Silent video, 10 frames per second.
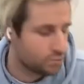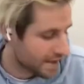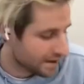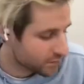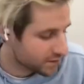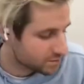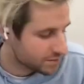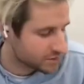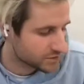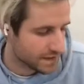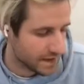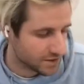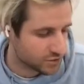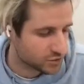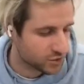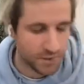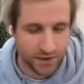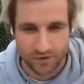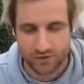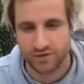That brings me to the actual
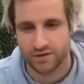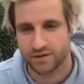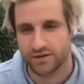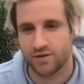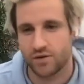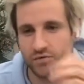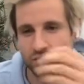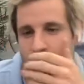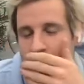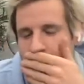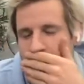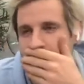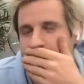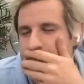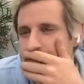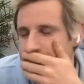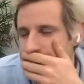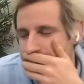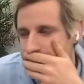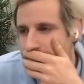topic of this
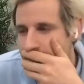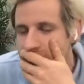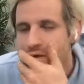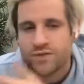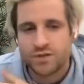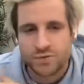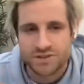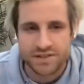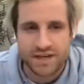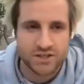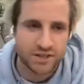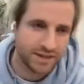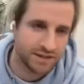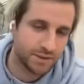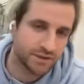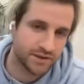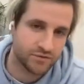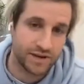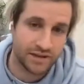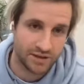presentation, and that's building a
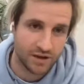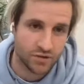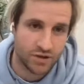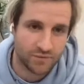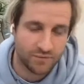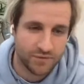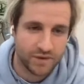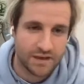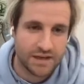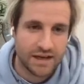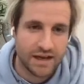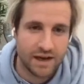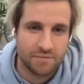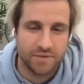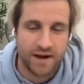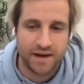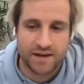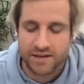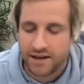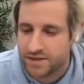fearless culture. And
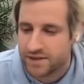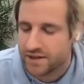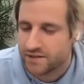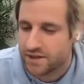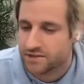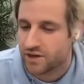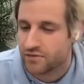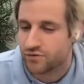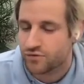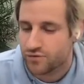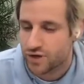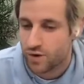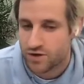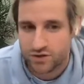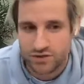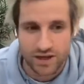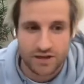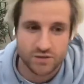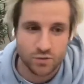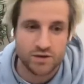I think there's kind of three questions to
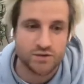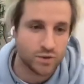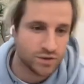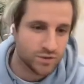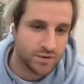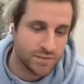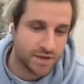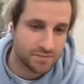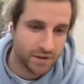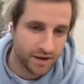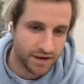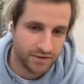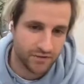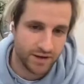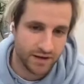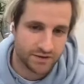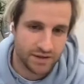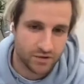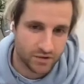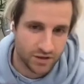answer. What do we mean by a fearless
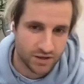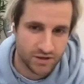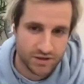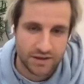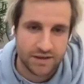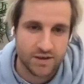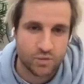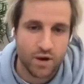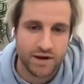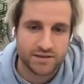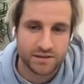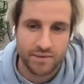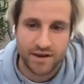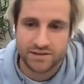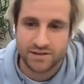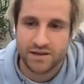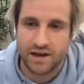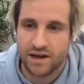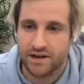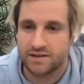culture? Why does it matter?
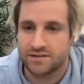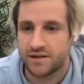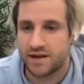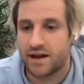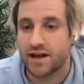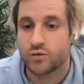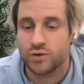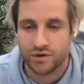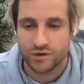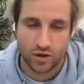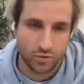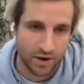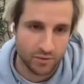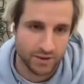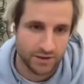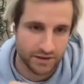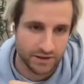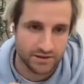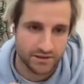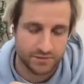And how do we go about building
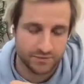it?